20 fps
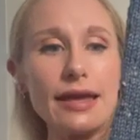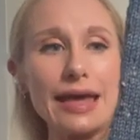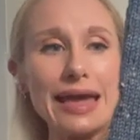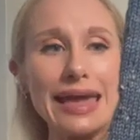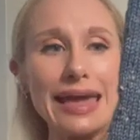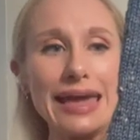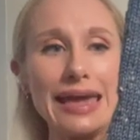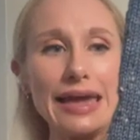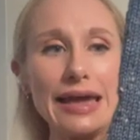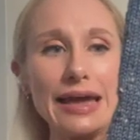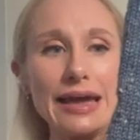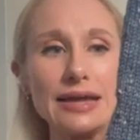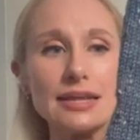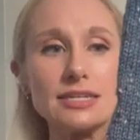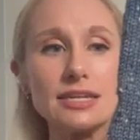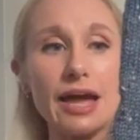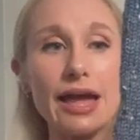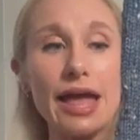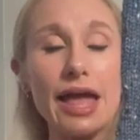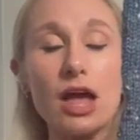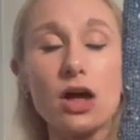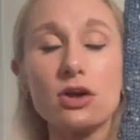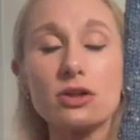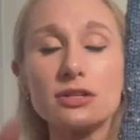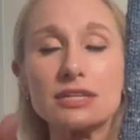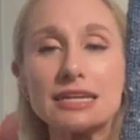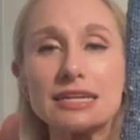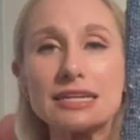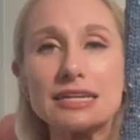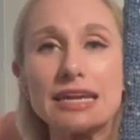and I held
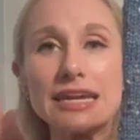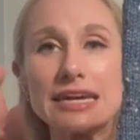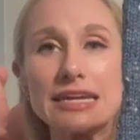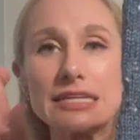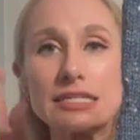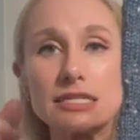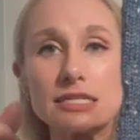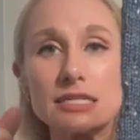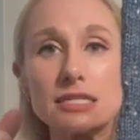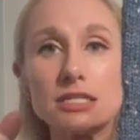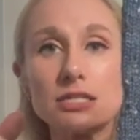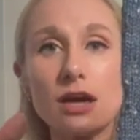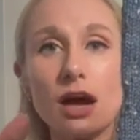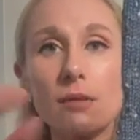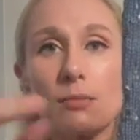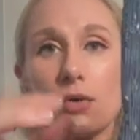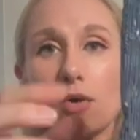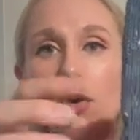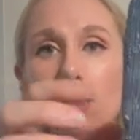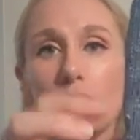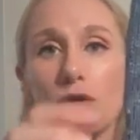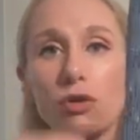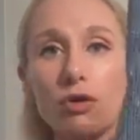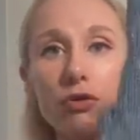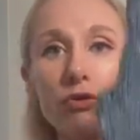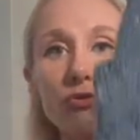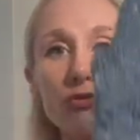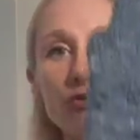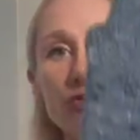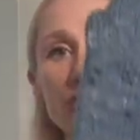it
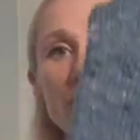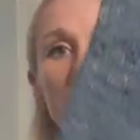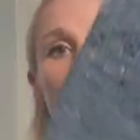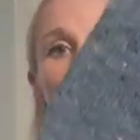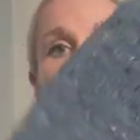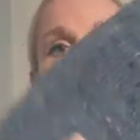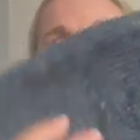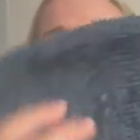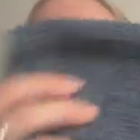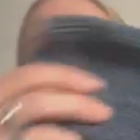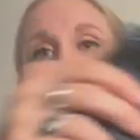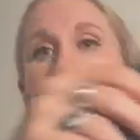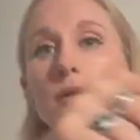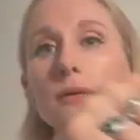double from